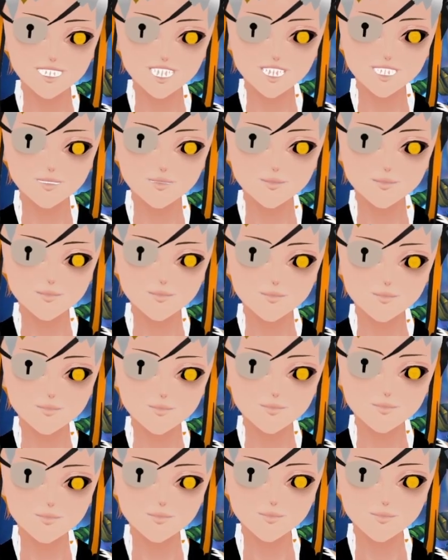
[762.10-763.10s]
them.
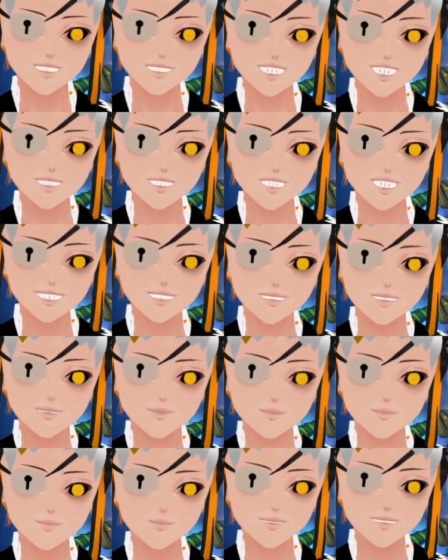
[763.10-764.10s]
Okay, we have
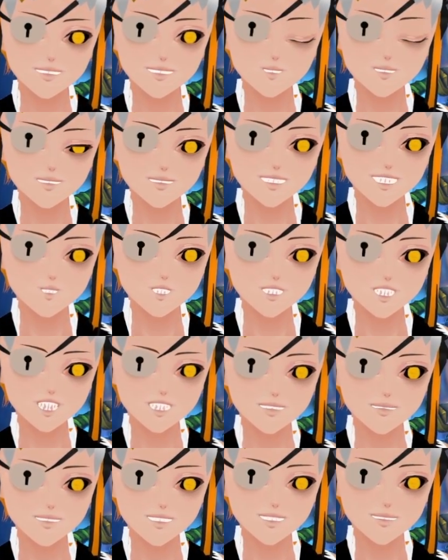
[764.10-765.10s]
10
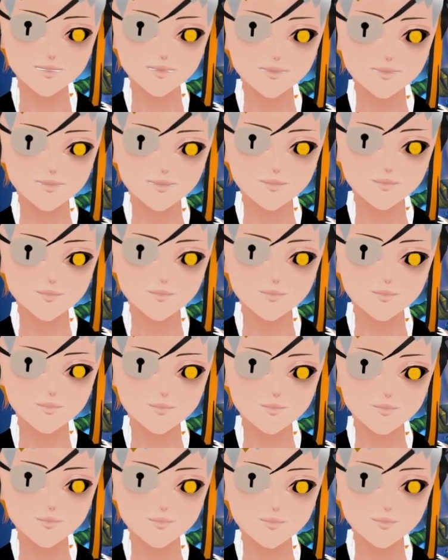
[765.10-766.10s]
corpses.
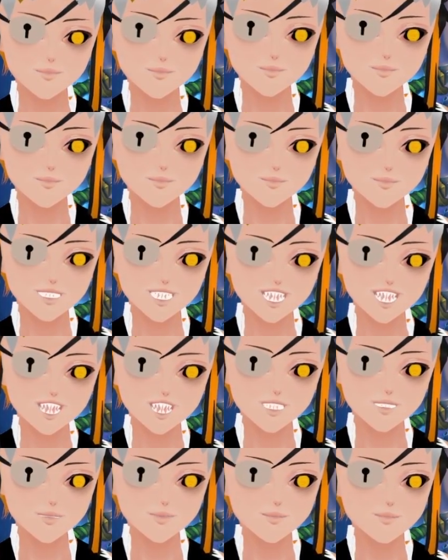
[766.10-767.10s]
Um,